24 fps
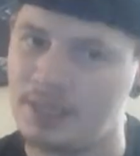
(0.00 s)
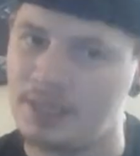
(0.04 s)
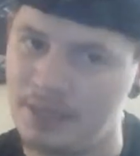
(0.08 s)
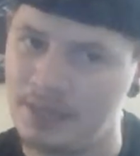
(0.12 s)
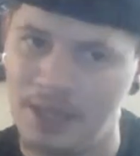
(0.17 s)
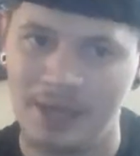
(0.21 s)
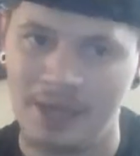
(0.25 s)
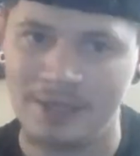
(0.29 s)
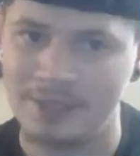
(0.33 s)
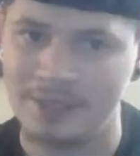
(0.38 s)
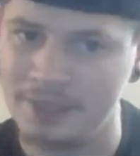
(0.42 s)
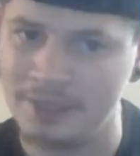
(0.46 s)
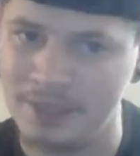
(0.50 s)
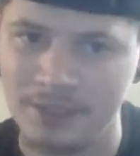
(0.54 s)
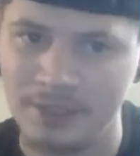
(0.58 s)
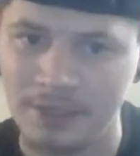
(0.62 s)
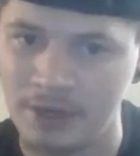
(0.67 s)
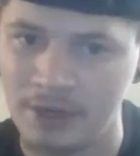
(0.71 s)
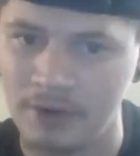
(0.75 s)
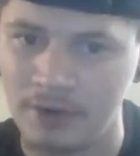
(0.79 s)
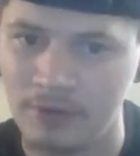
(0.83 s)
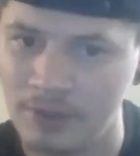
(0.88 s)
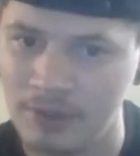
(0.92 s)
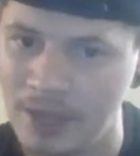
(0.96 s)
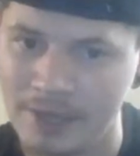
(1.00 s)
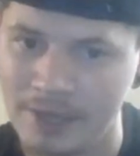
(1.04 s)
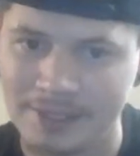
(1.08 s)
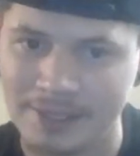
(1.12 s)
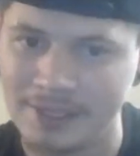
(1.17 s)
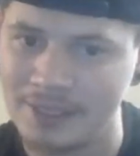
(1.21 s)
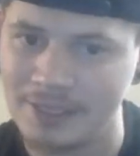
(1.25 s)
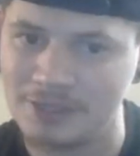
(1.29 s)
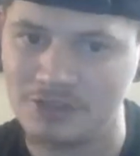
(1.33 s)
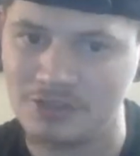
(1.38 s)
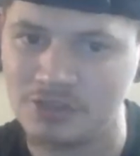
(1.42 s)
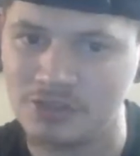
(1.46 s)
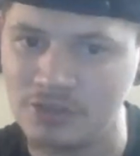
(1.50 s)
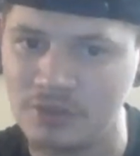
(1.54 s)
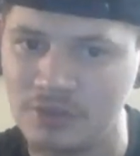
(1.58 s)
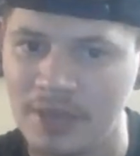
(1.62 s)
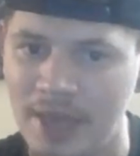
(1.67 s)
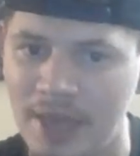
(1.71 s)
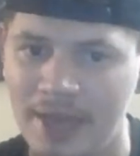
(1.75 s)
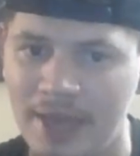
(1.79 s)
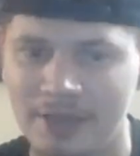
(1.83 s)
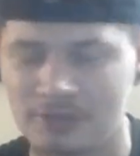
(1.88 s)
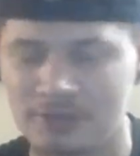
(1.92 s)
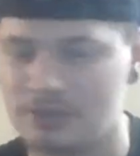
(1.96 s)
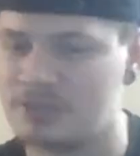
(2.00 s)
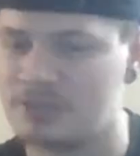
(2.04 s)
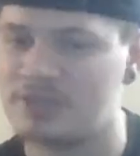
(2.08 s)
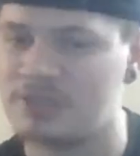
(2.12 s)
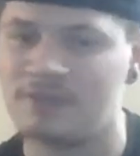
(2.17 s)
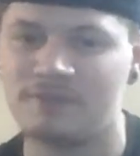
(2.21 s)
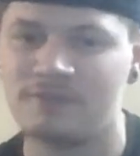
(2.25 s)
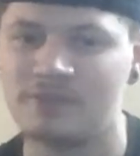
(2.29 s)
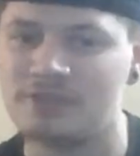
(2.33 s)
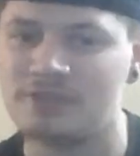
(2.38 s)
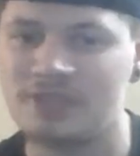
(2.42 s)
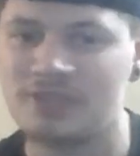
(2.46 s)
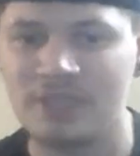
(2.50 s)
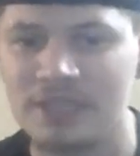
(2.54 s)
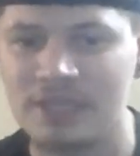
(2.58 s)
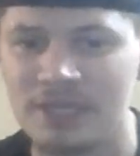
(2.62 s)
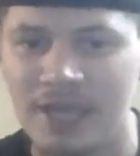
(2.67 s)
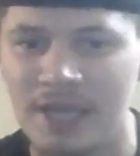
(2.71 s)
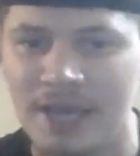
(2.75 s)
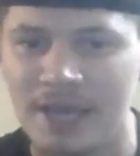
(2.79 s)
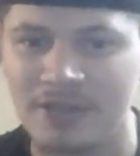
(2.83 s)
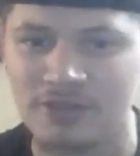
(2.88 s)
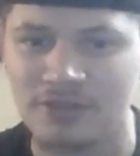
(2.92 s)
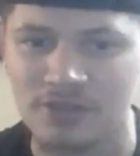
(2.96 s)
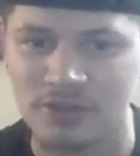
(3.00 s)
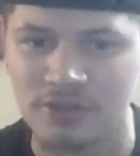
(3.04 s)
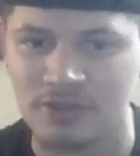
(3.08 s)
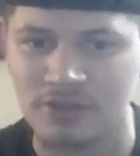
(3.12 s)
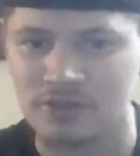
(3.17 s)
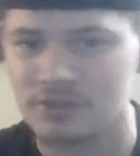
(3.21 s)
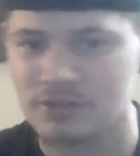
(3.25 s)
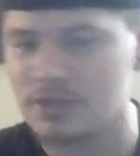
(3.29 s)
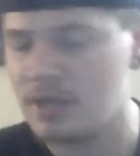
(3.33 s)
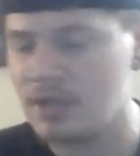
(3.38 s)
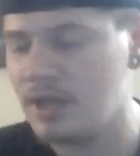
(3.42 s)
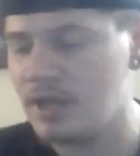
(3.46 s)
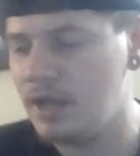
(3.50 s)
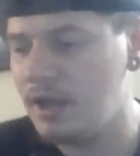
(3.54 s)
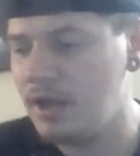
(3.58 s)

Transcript: A lot of kids do that, especially if they're teenagers.